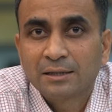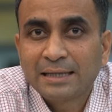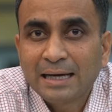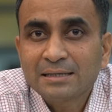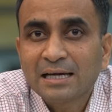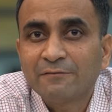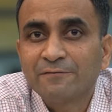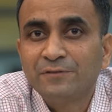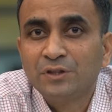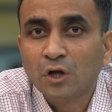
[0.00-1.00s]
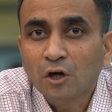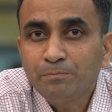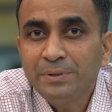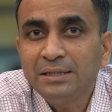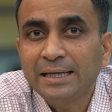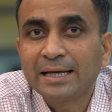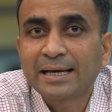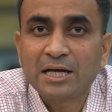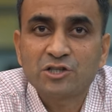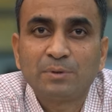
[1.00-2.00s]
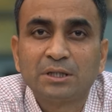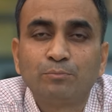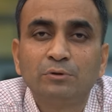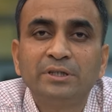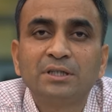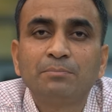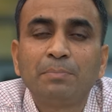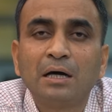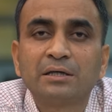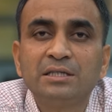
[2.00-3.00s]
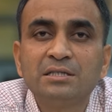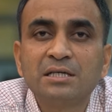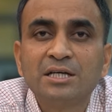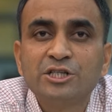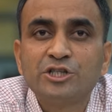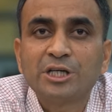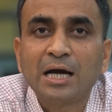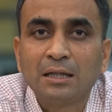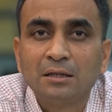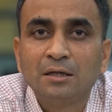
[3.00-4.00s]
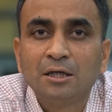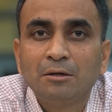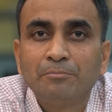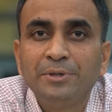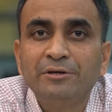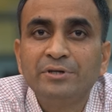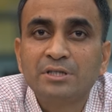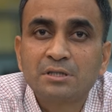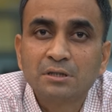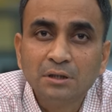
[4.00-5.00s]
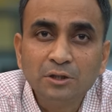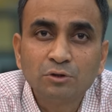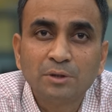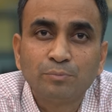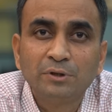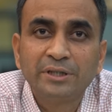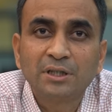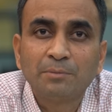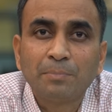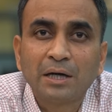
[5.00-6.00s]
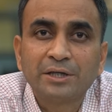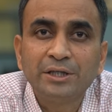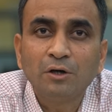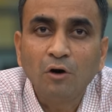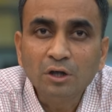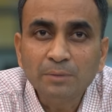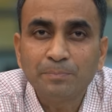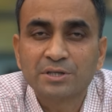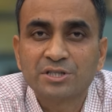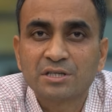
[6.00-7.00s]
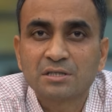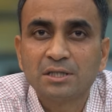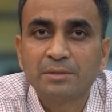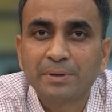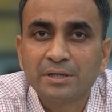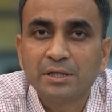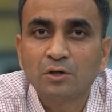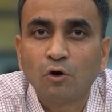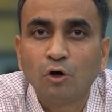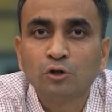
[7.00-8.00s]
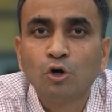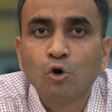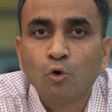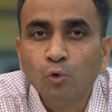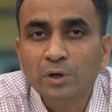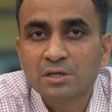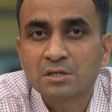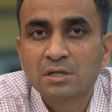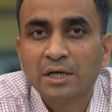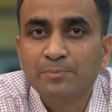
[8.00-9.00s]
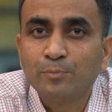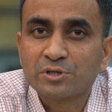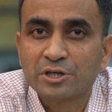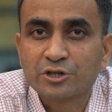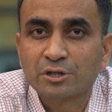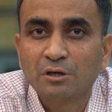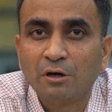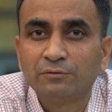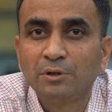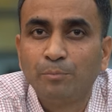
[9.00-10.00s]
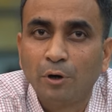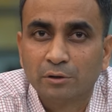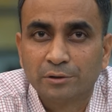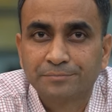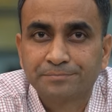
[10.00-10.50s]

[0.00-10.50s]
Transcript: that have not been encashed by the political parties shall be returned to the political party or the purchaser depending on who is in possession of the bond.